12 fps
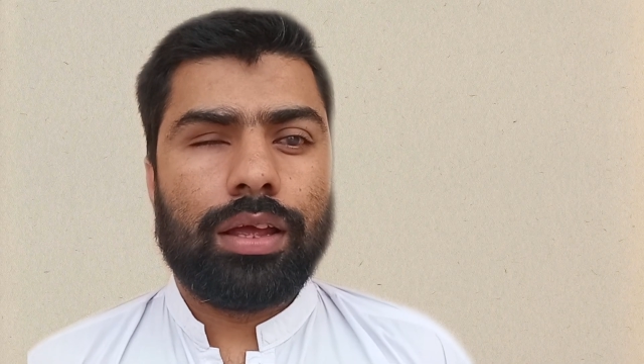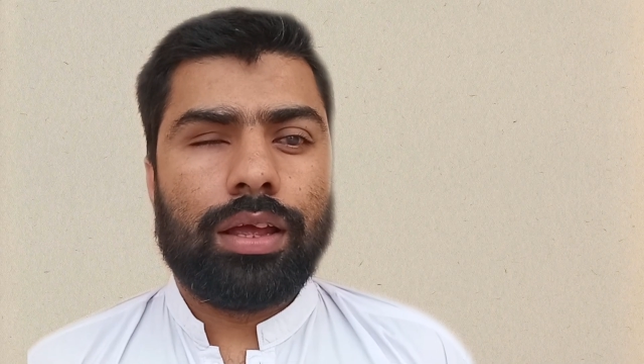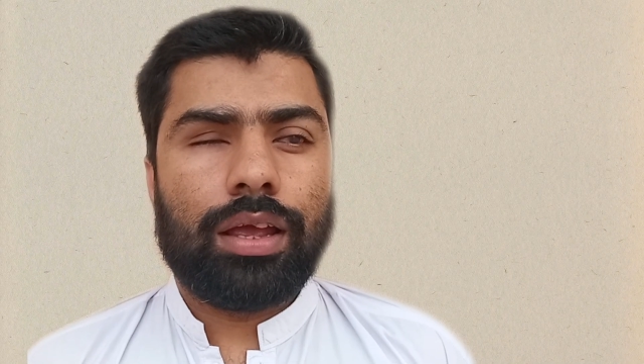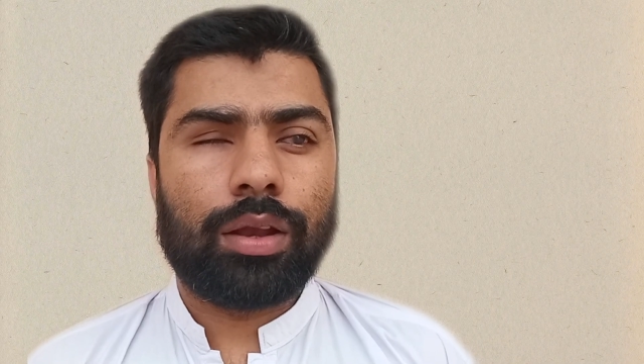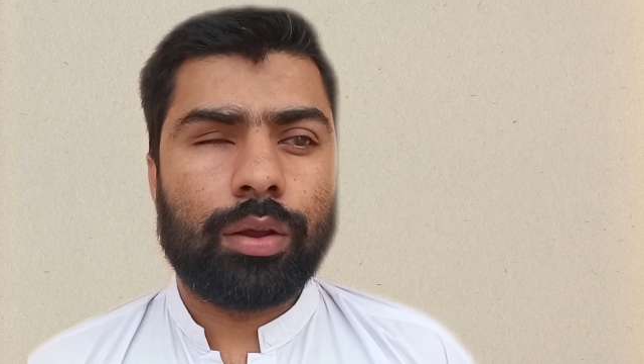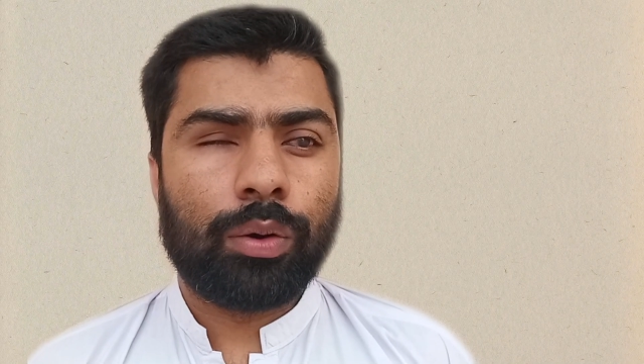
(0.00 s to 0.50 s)

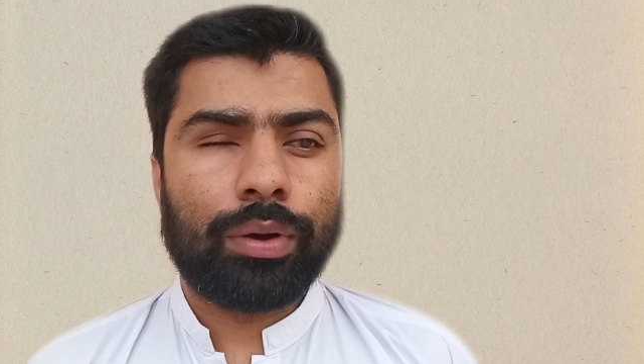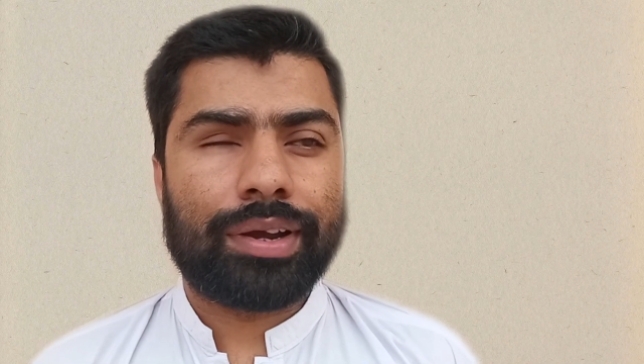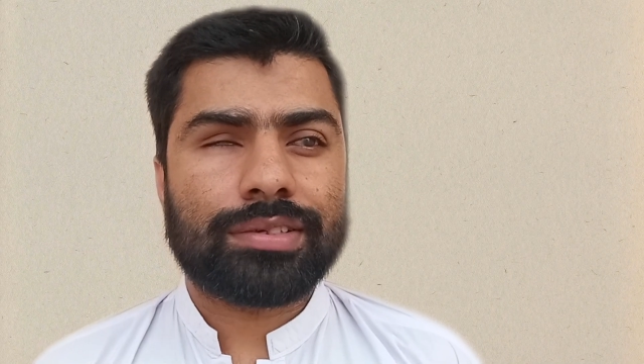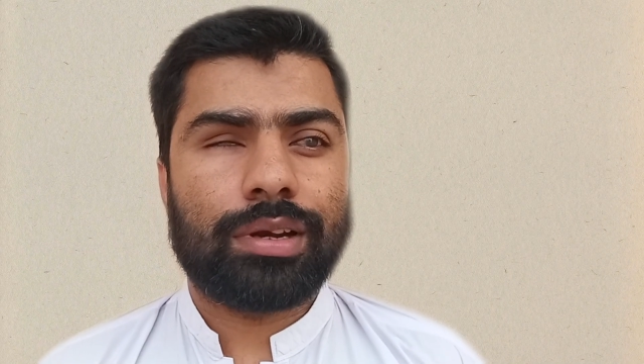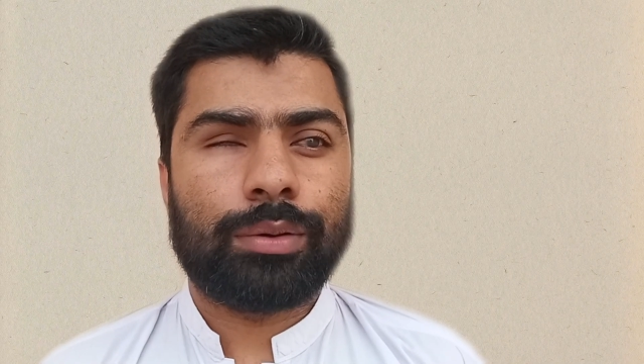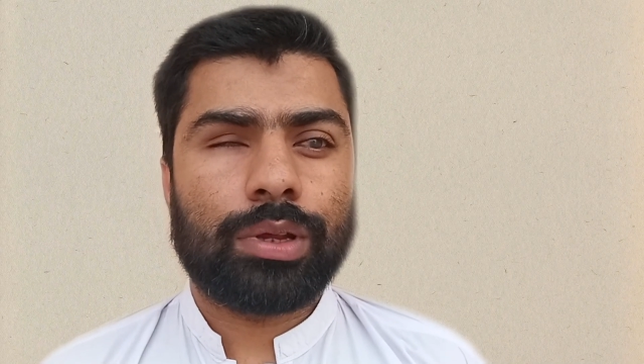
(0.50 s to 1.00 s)
Hello and
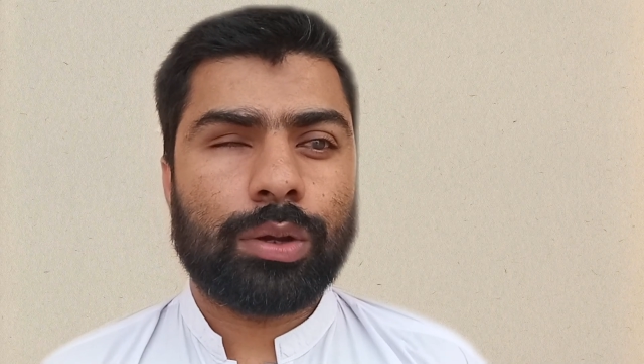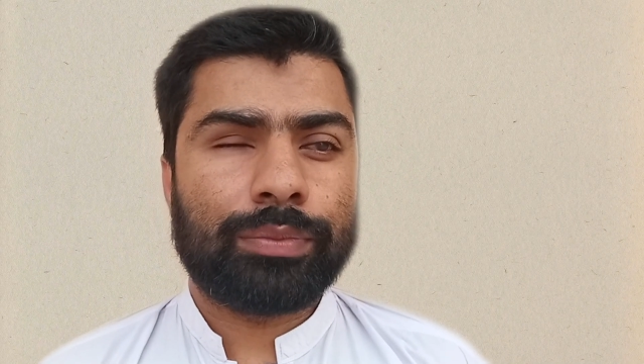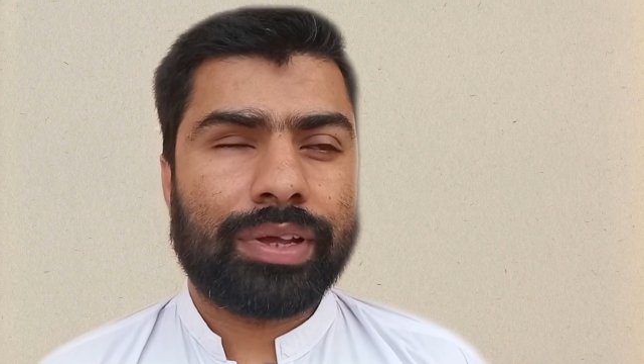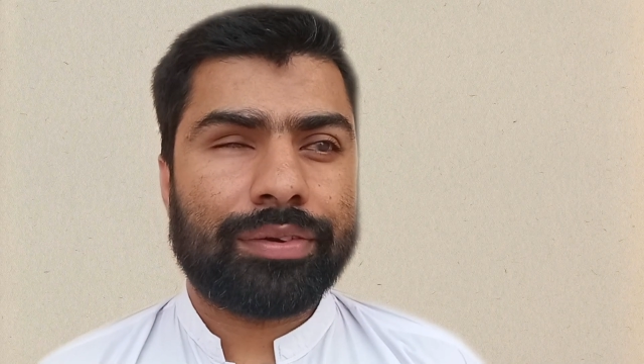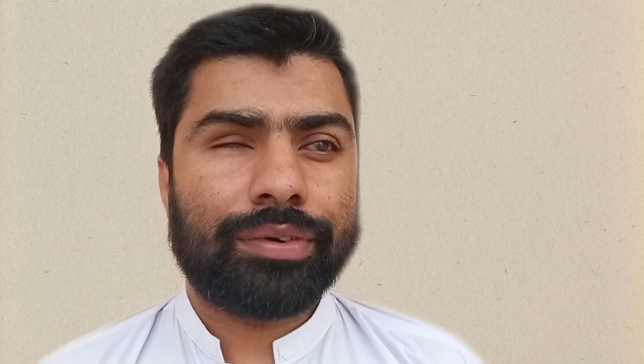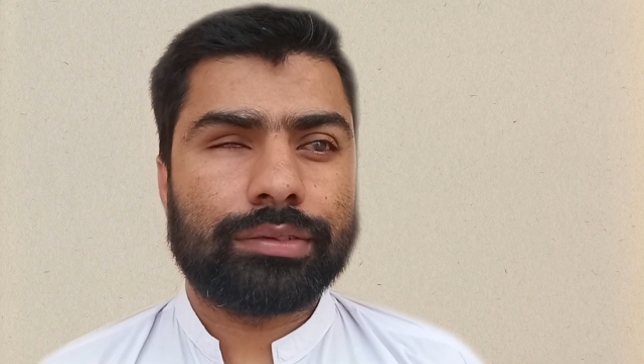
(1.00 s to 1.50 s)
assalamu alaikum
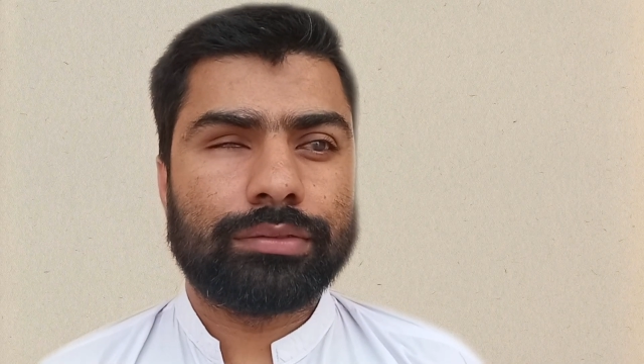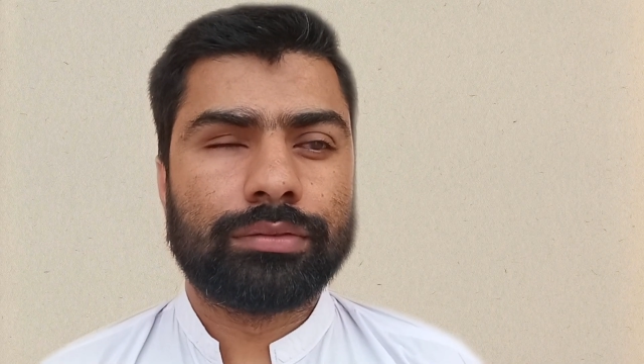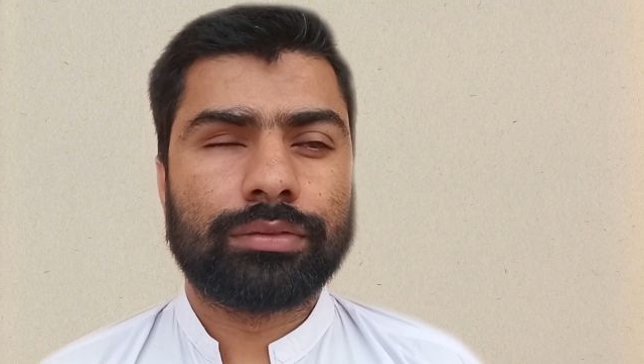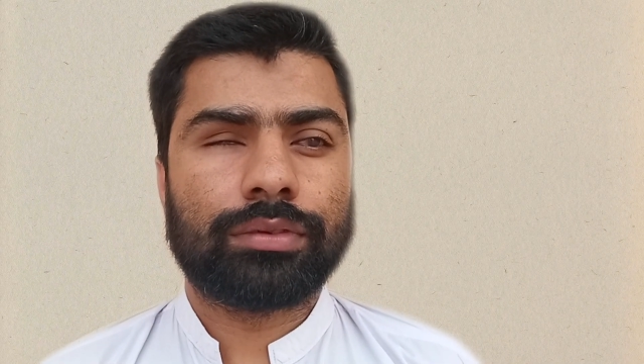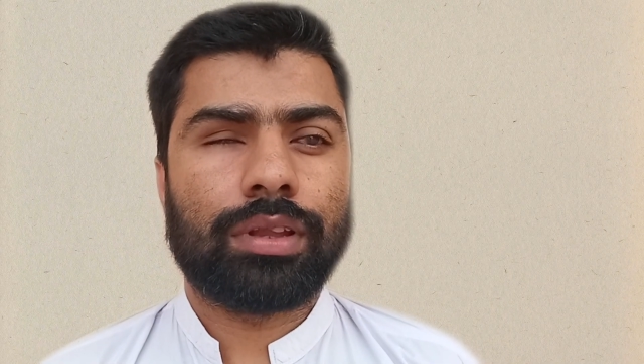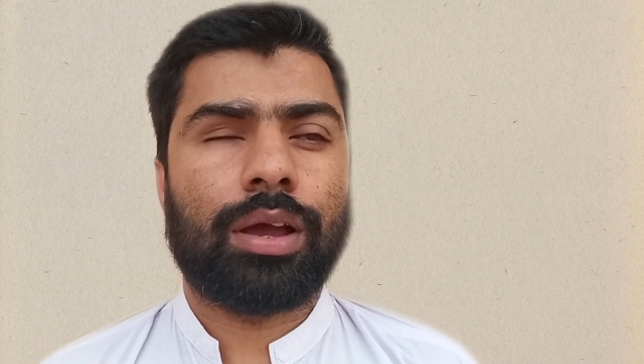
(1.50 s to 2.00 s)
everyone.
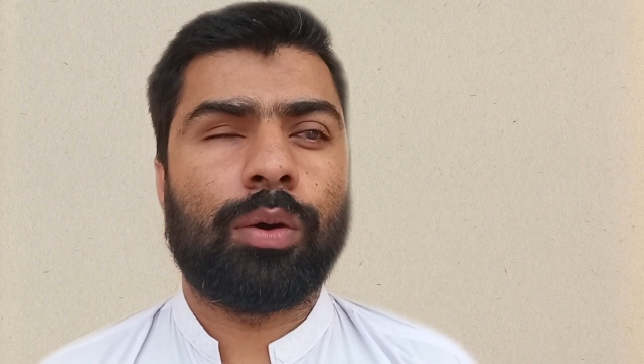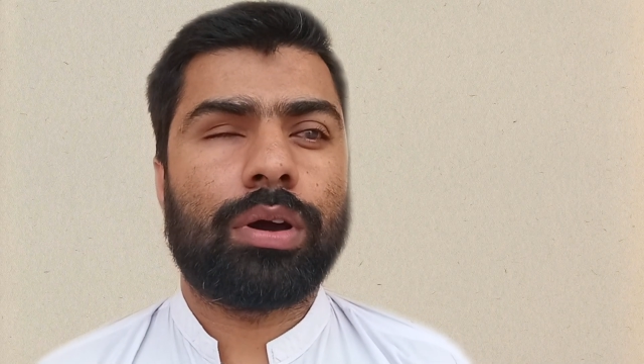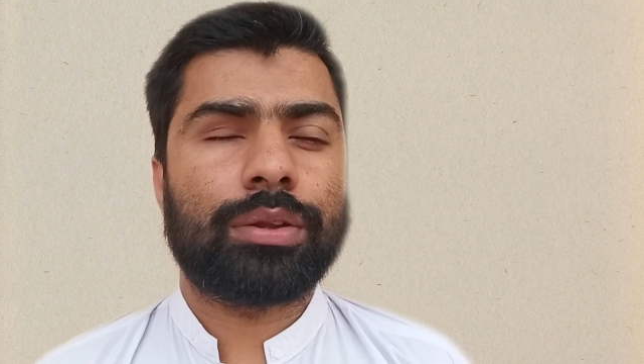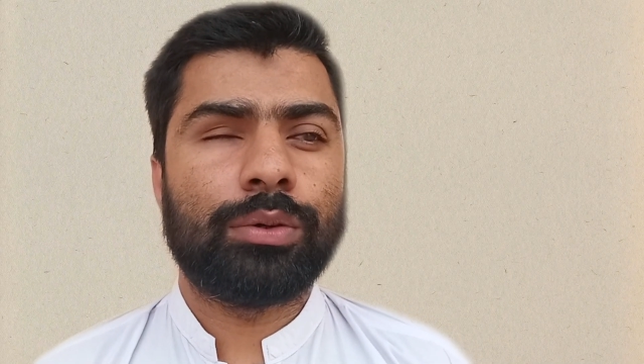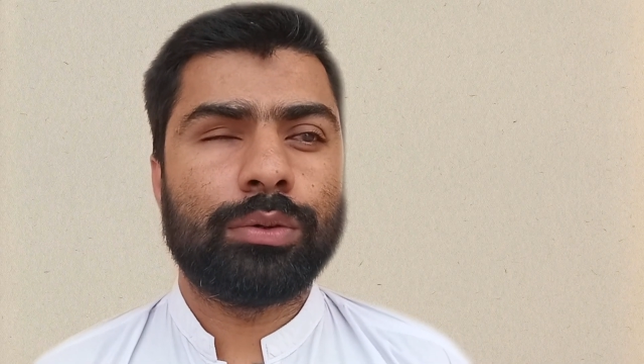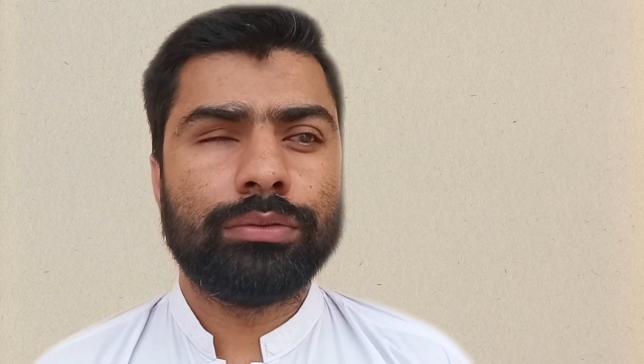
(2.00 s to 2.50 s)
How
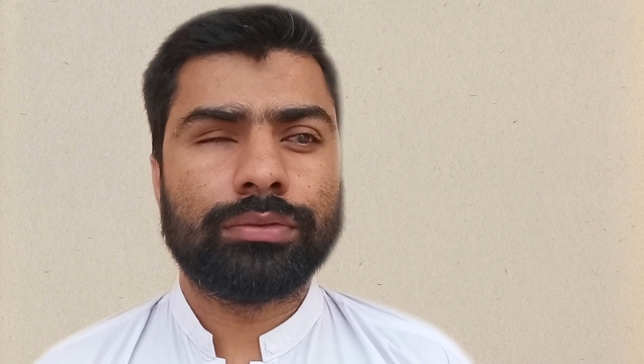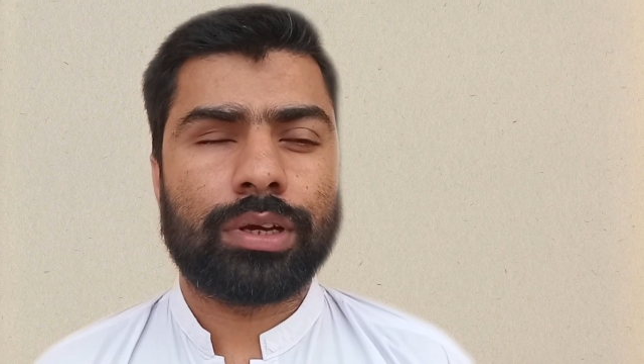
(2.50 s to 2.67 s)
are you?